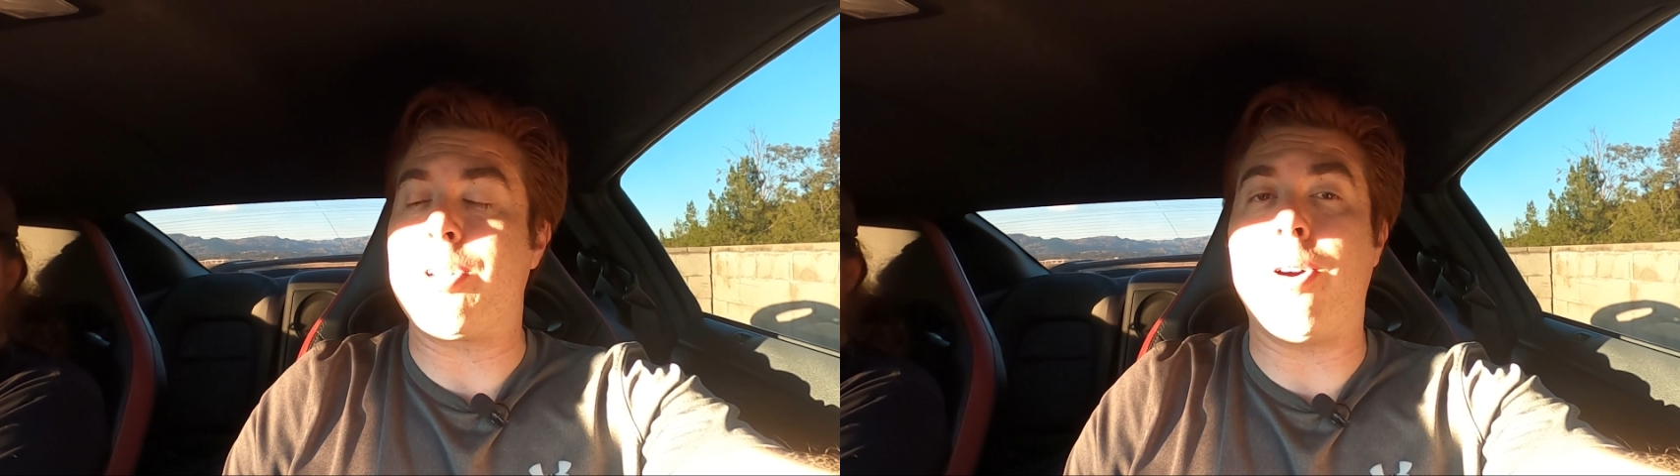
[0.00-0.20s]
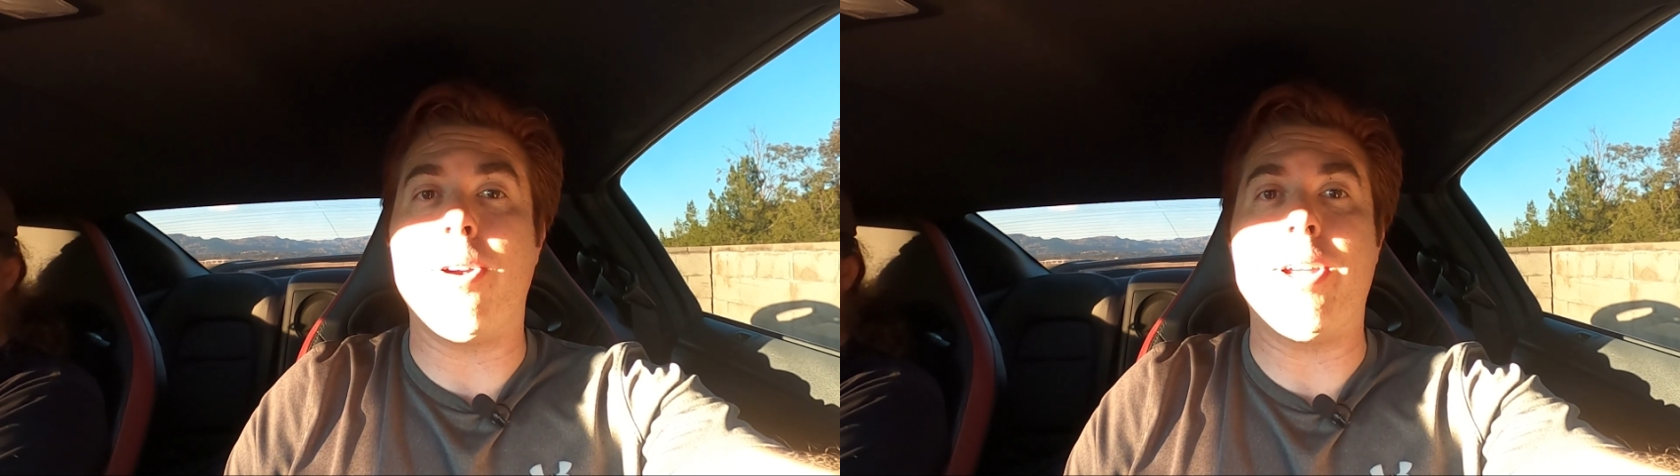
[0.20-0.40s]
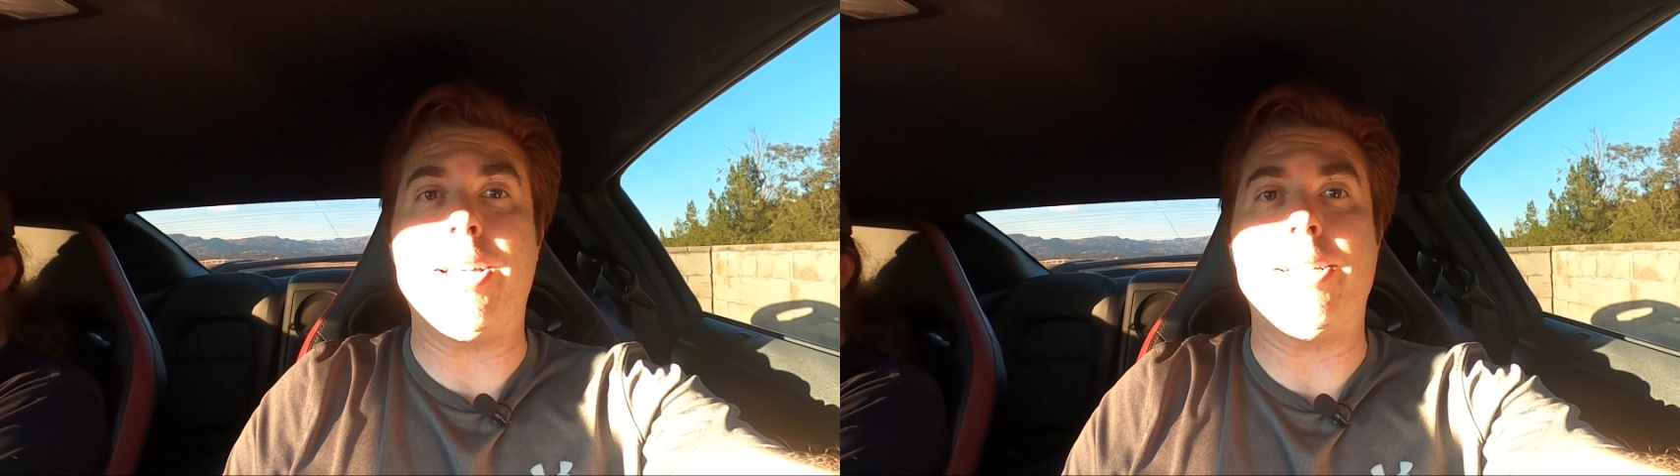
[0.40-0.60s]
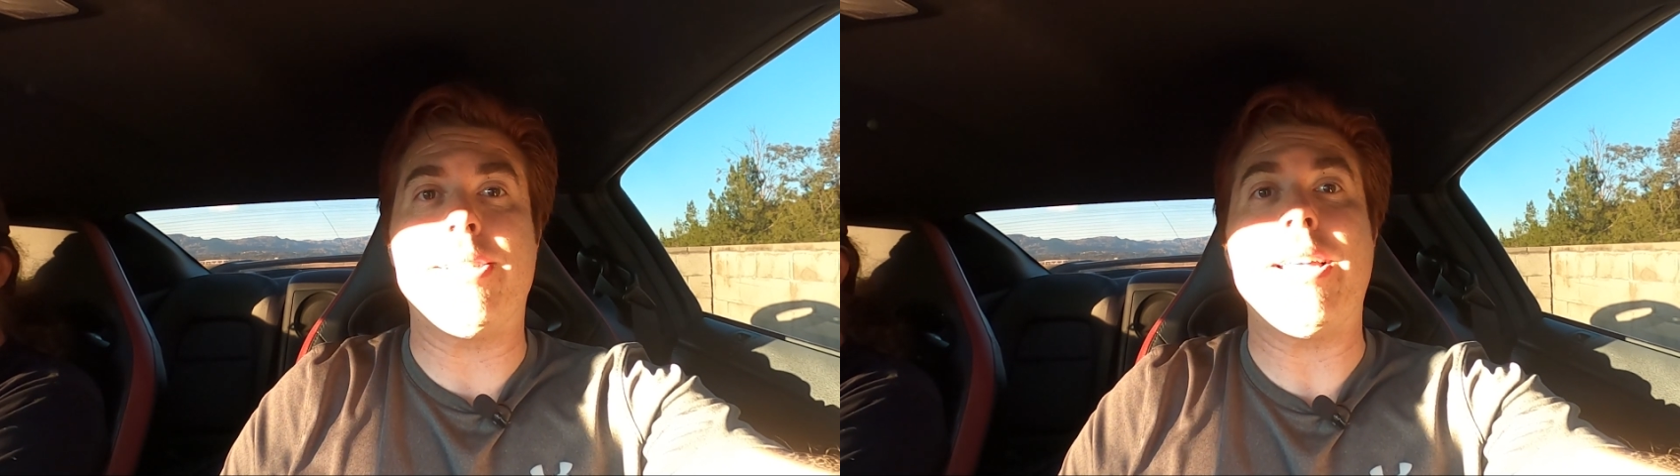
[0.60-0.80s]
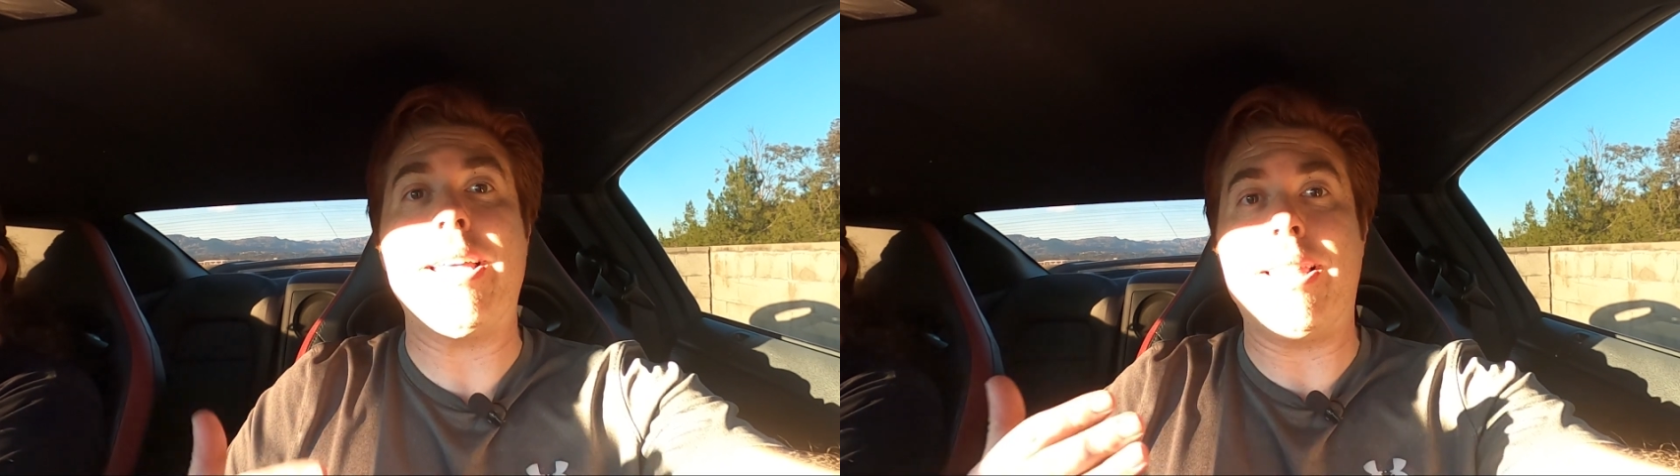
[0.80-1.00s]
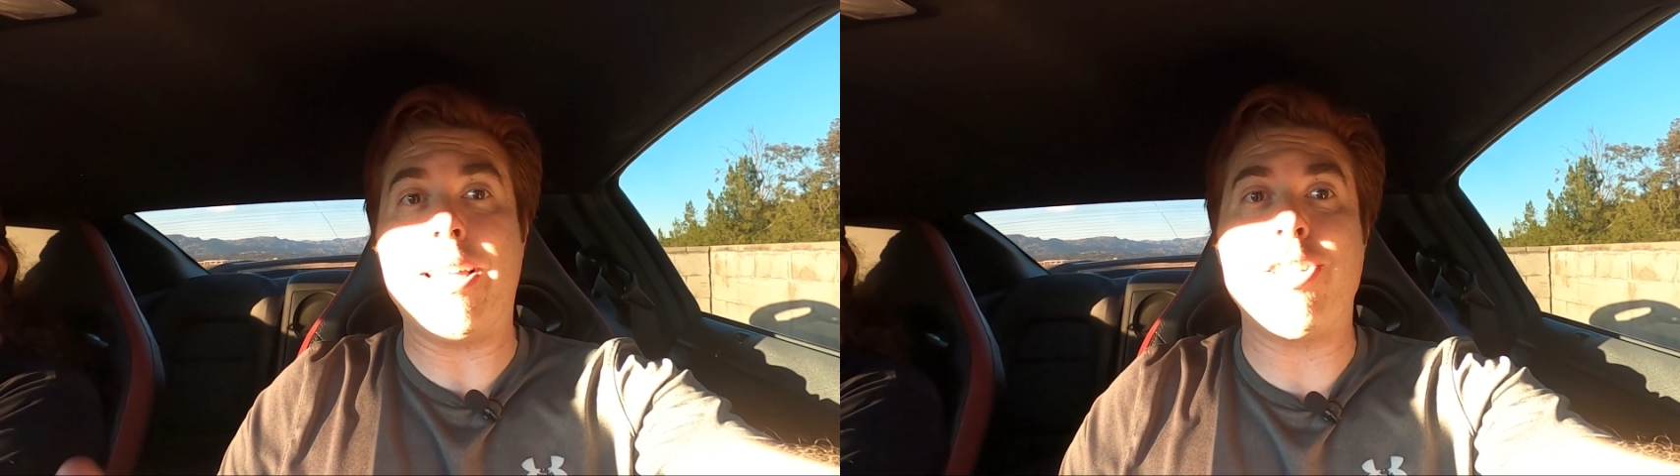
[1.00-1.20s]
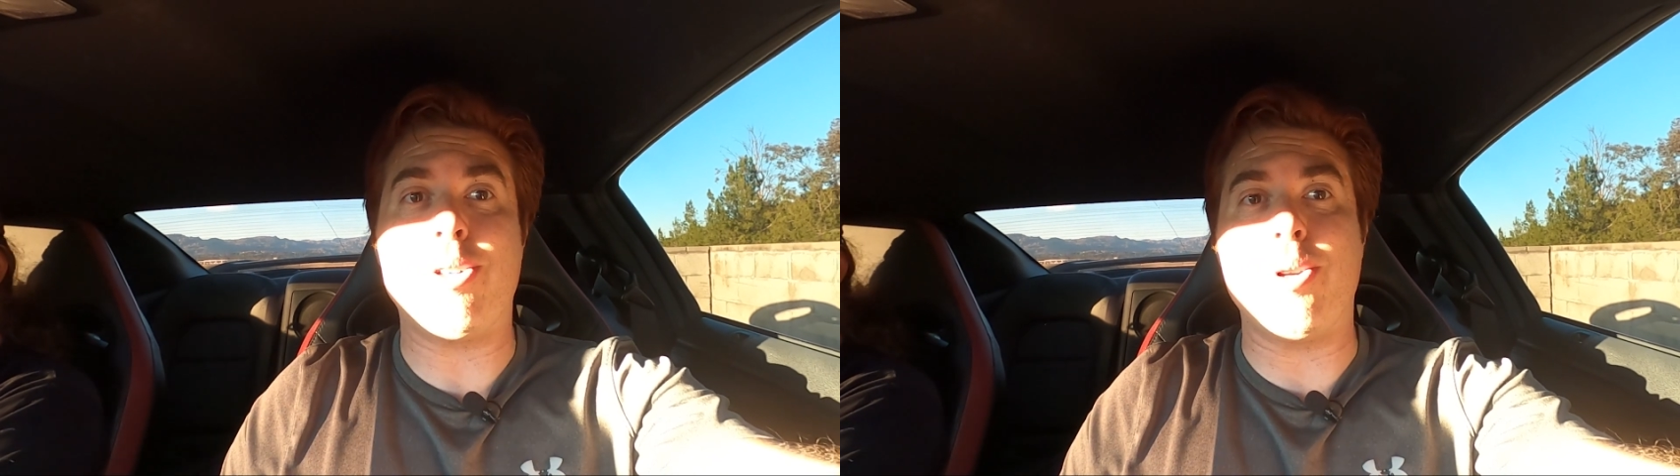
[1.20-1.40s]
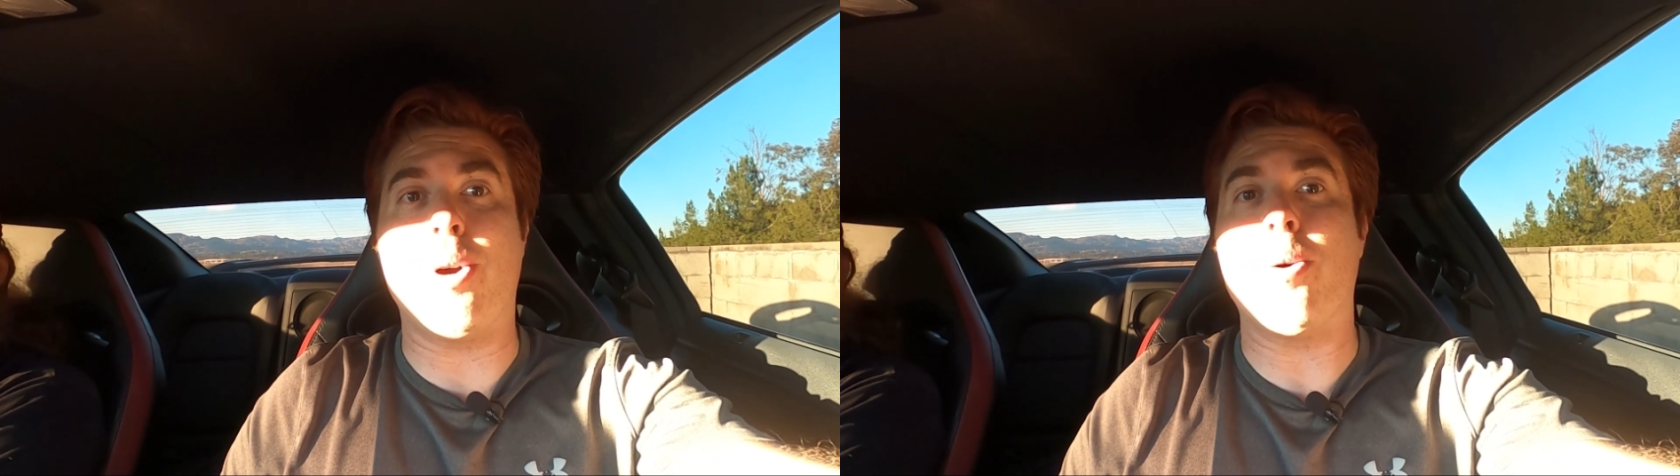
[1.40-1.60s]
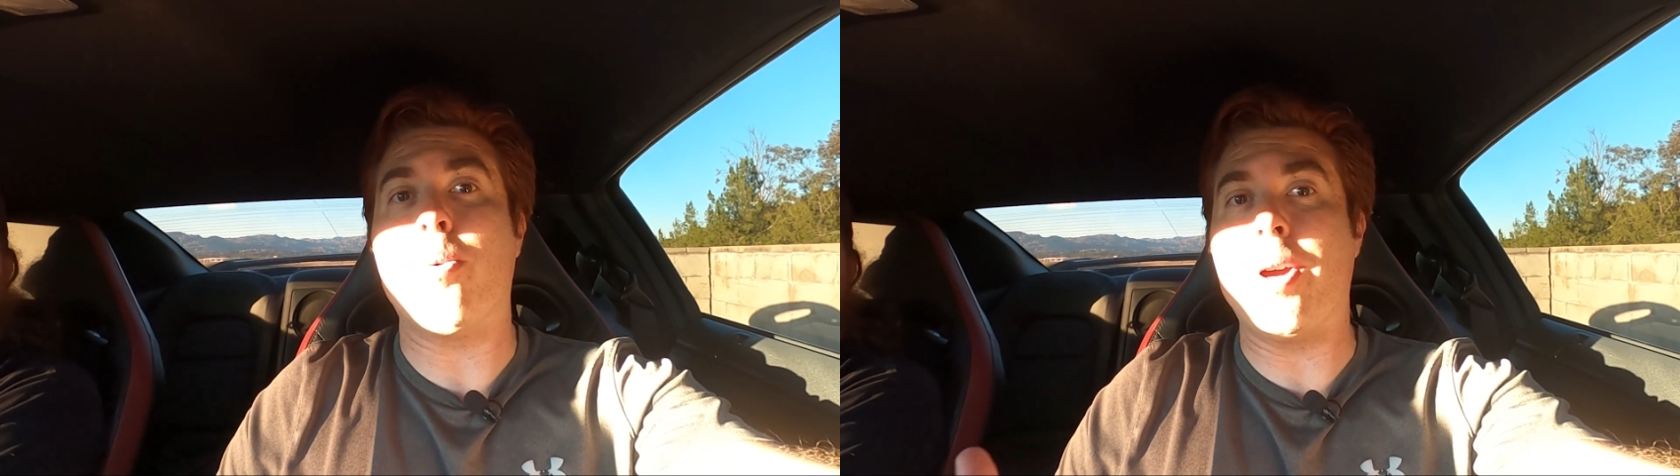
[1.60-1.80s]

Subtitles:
car is it lets you know